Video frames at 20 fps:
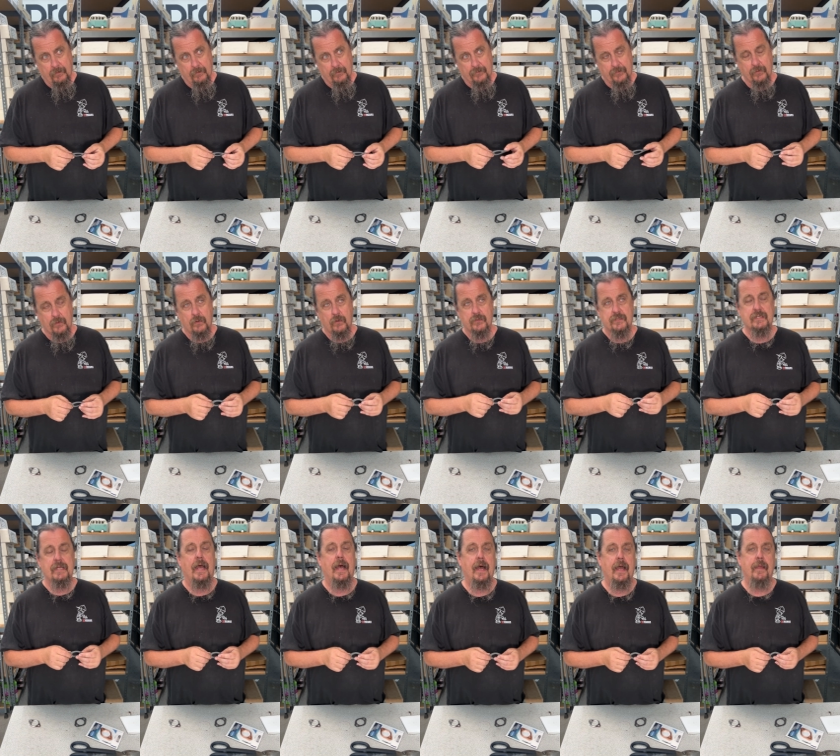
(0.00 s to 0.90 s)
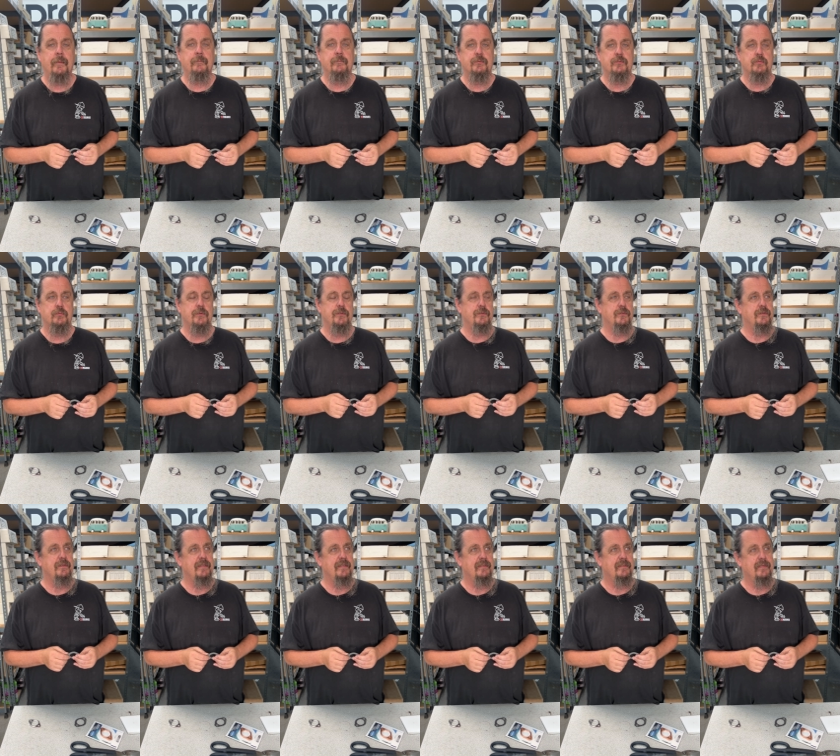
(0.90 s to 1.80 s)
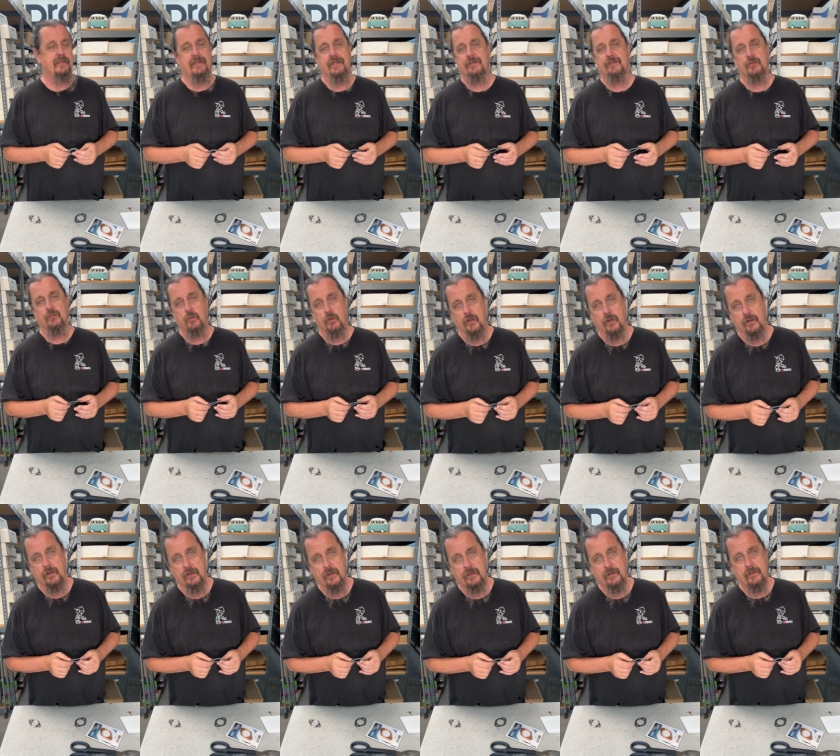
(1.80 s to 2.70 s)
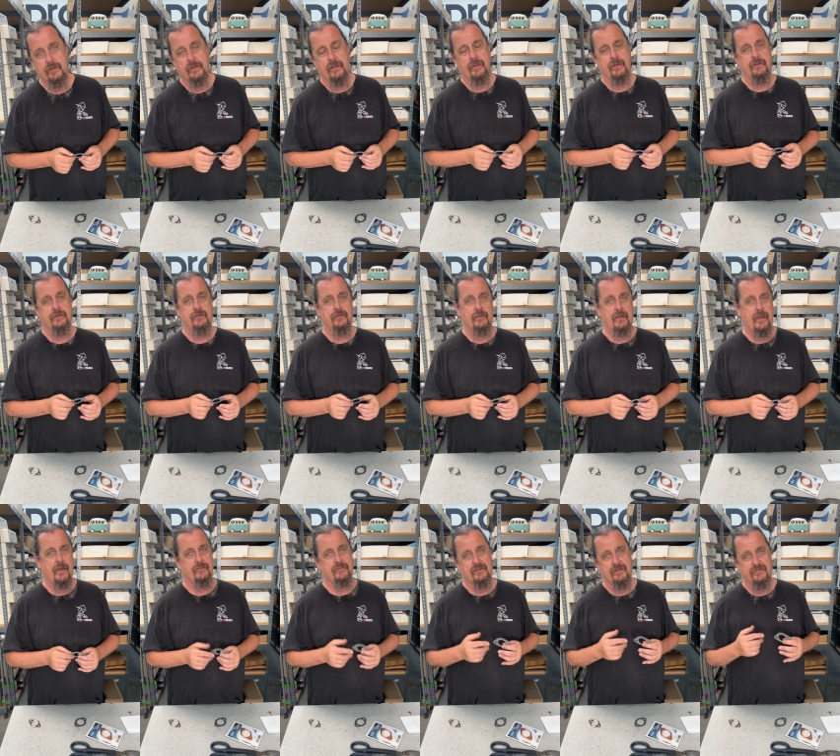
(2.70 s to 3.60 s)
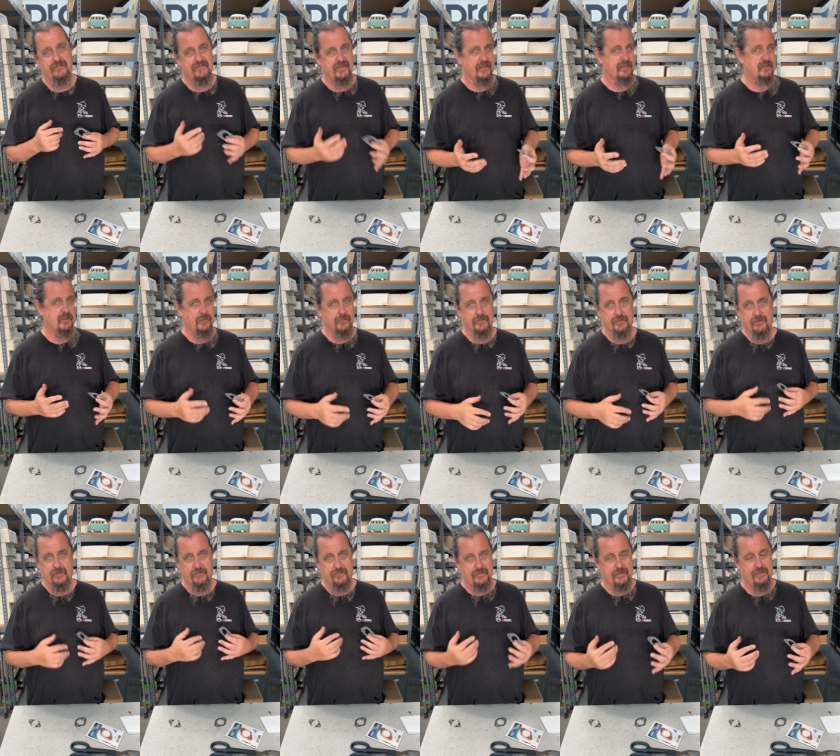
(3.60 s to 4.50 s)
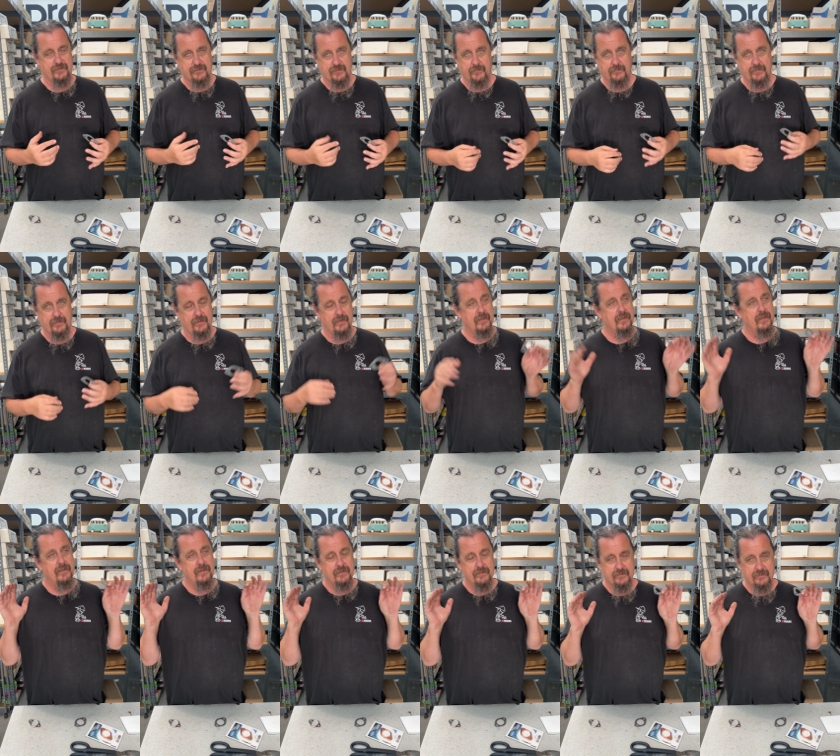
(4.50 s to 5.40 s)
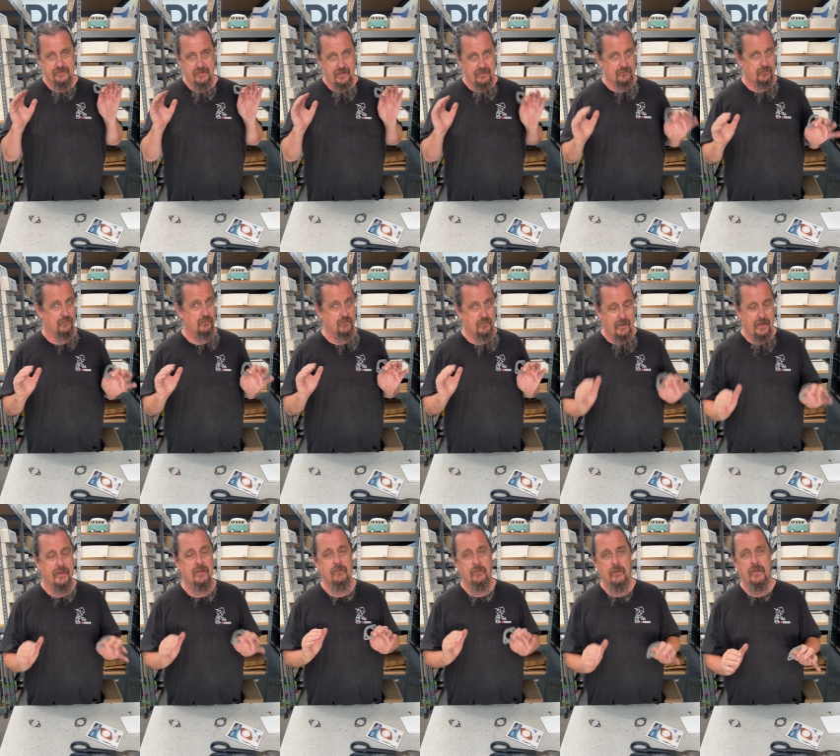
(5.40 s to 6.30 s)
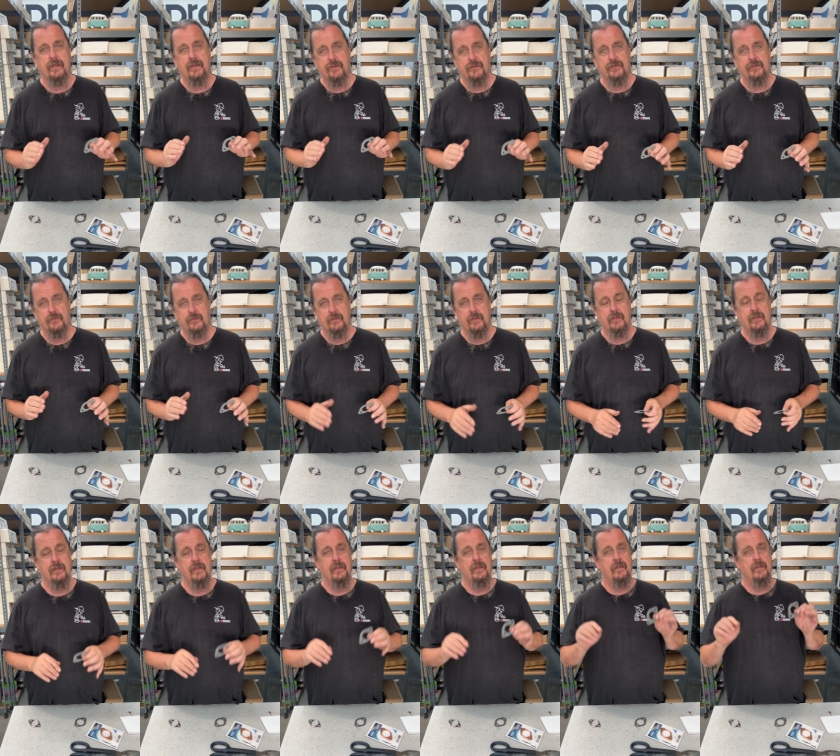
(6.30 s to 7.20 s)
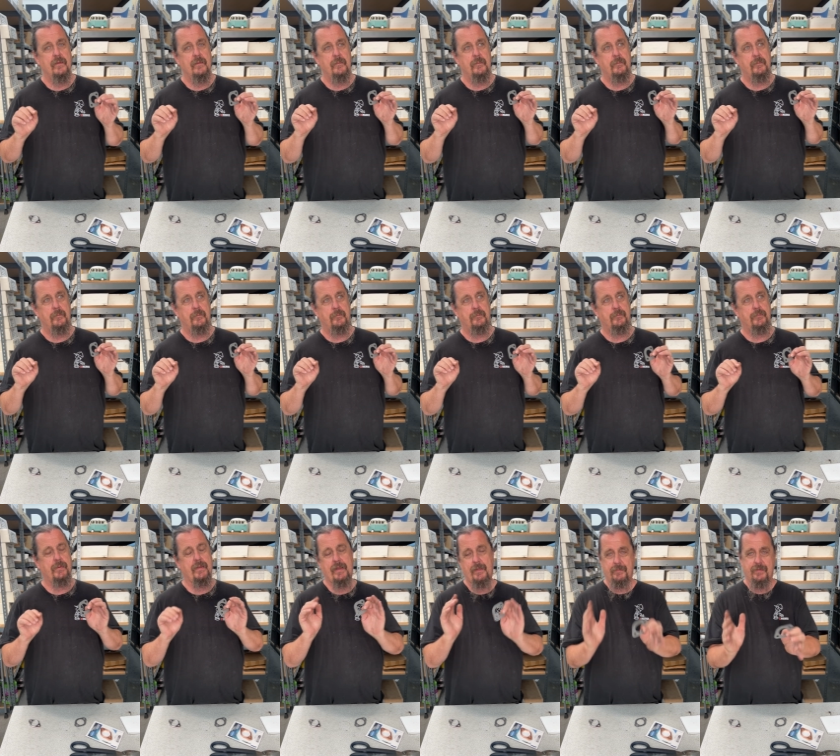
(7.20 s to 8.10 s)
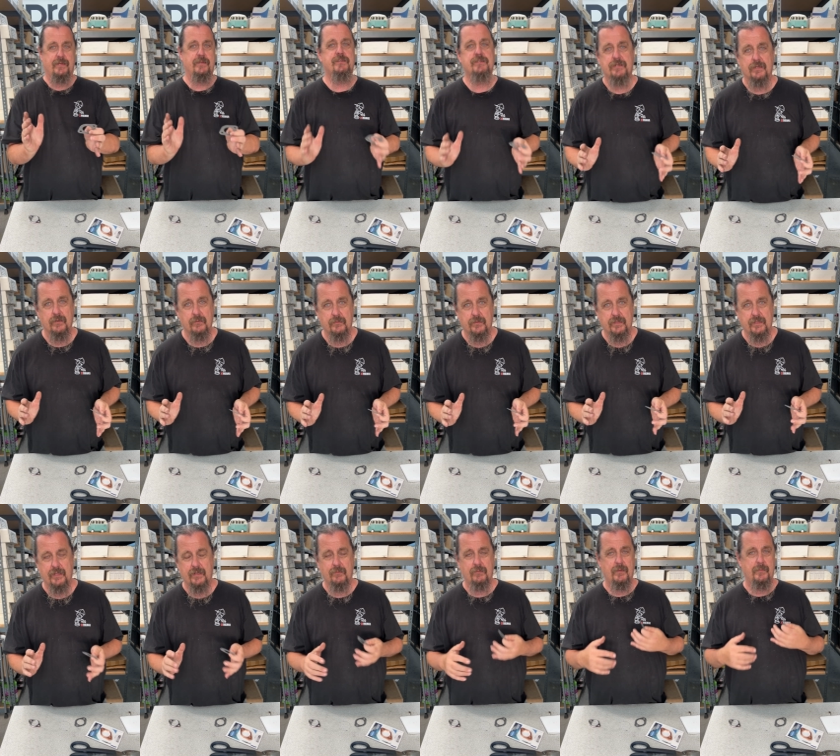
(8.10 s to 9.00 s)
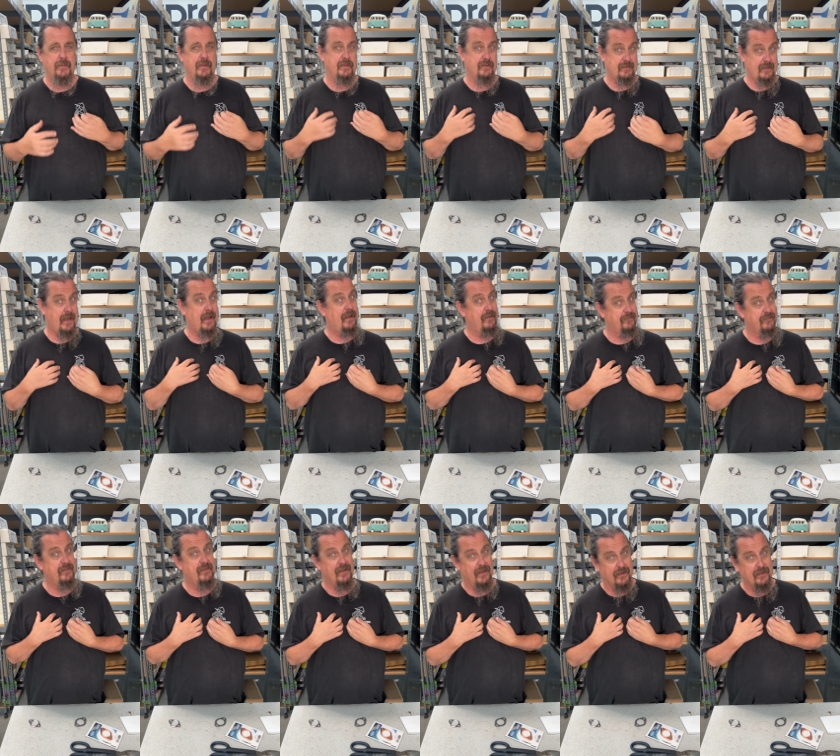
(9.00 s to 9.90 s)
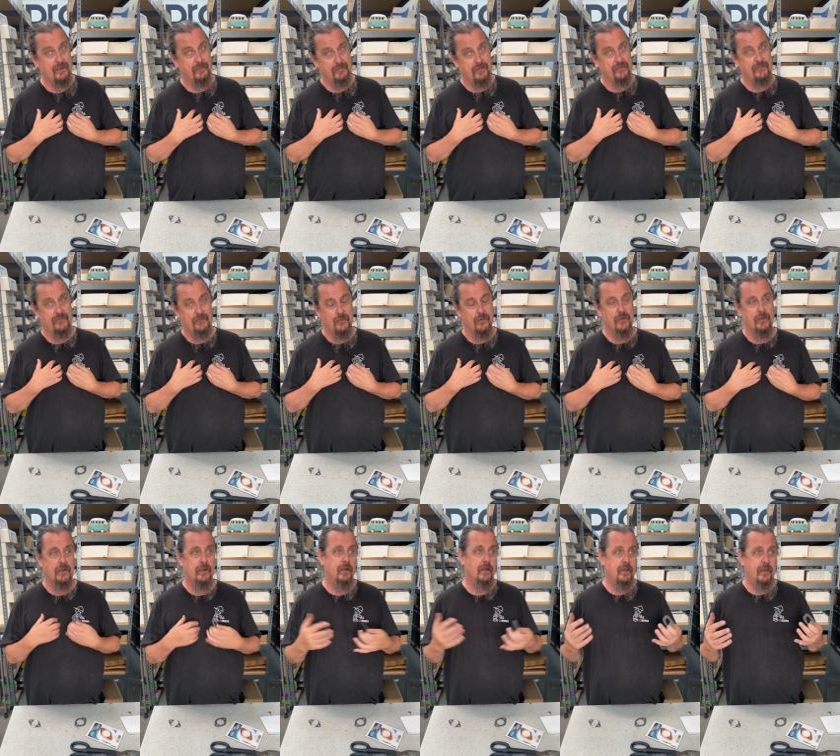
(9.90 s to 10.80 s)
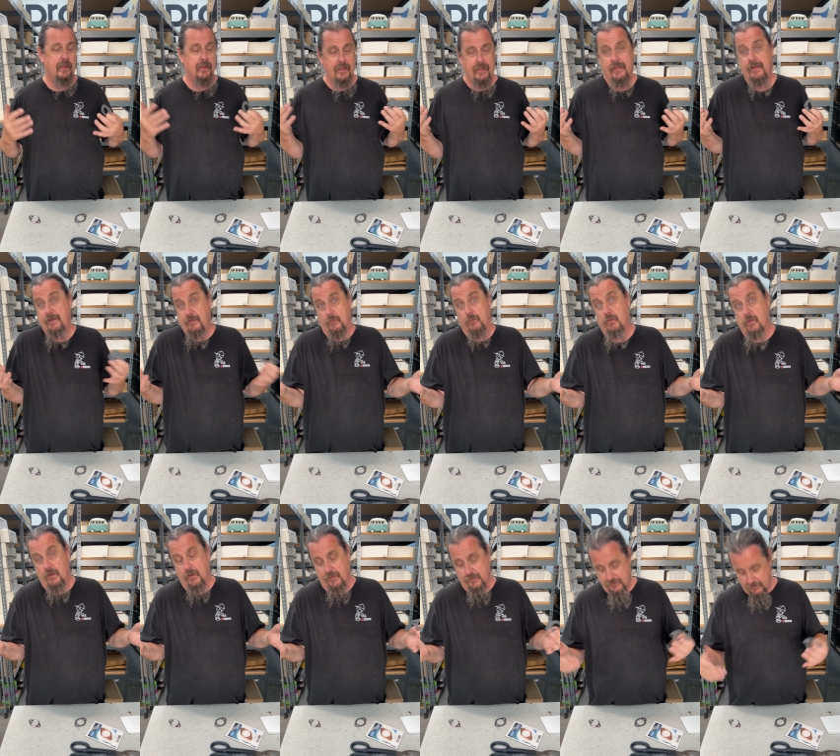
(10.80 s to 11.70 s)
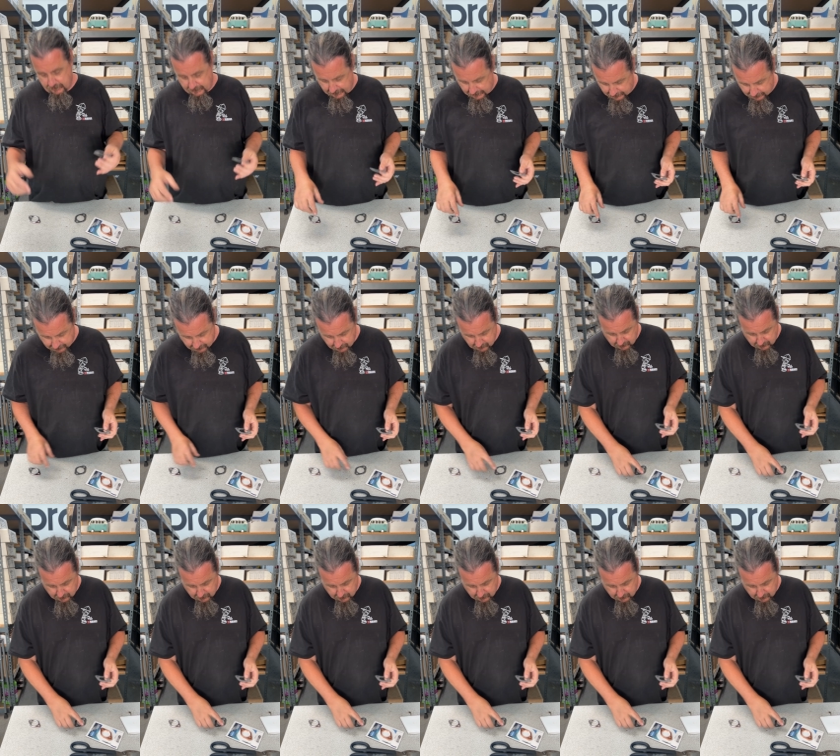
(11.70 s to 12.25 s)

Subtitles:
There are times when you need to get to work, and you have to fix something or finish something. It's not the right way to do it, but I'm going to share it with you anyway because I've done it before, and it works, okay?